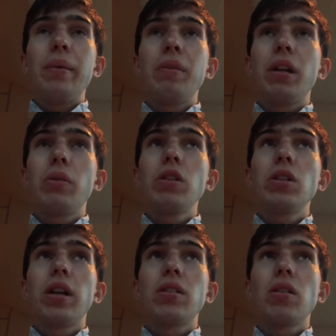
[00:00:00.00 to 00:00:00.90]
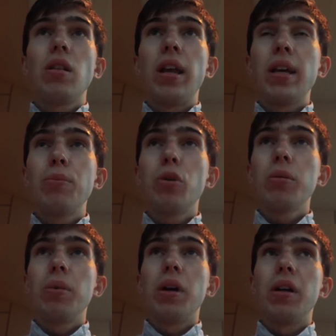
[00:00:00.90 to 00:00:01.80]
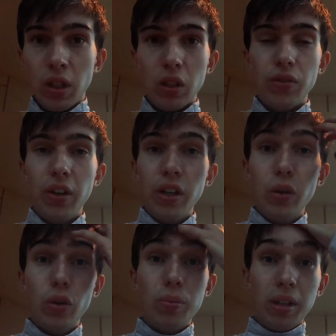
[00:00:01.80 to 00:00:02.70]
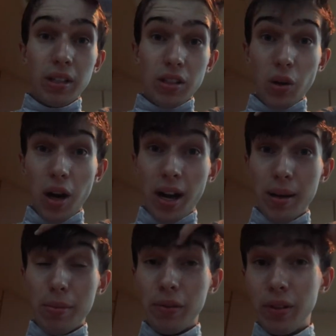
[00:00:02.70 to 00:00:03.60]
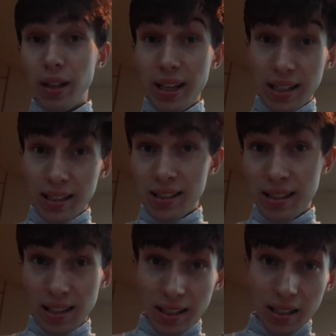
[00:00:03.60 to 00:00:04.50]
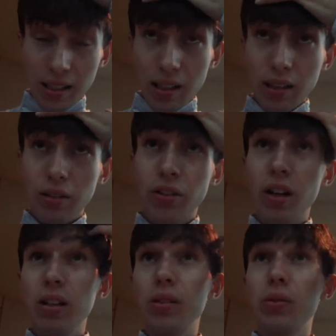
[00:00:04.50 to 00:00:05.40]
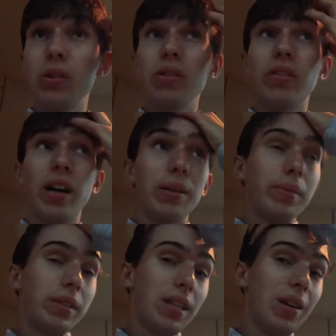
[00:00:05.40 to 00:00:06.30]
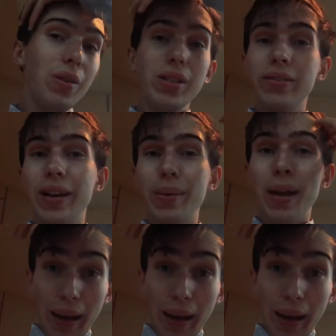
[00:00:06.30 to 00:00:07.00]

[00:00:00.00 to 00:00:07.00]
I mean, I wish I saw the lake more, but it was very cool being so high above the lake and seeing it. The fog was a vibe. Today was a vibe.